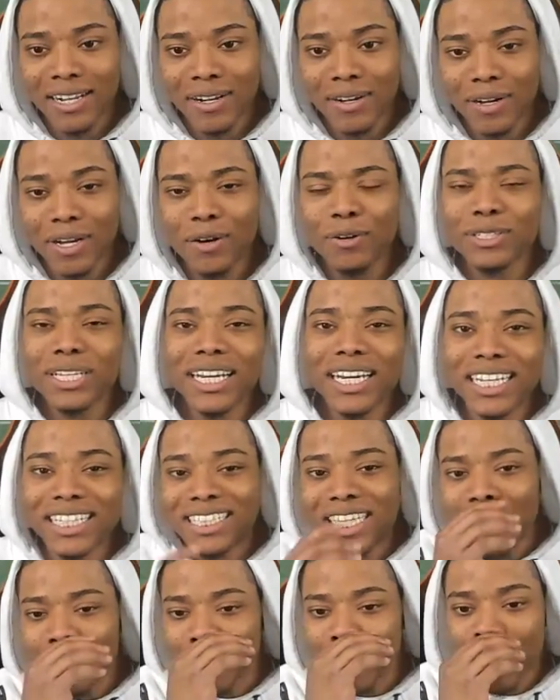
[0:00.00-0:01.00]
It was like a
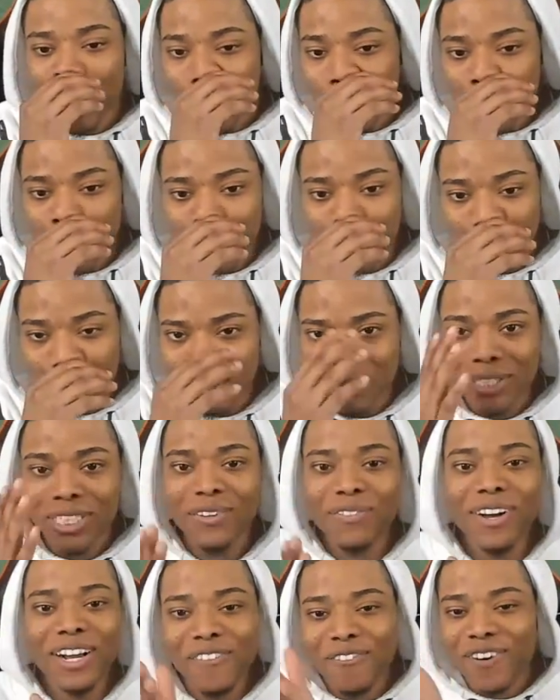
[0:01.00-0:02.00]
deeper corner though. Let me see if
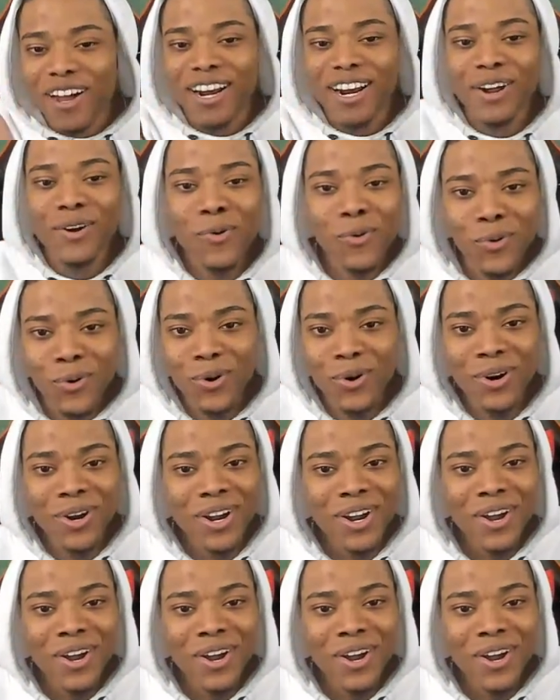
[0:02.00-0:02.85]
I can find a corner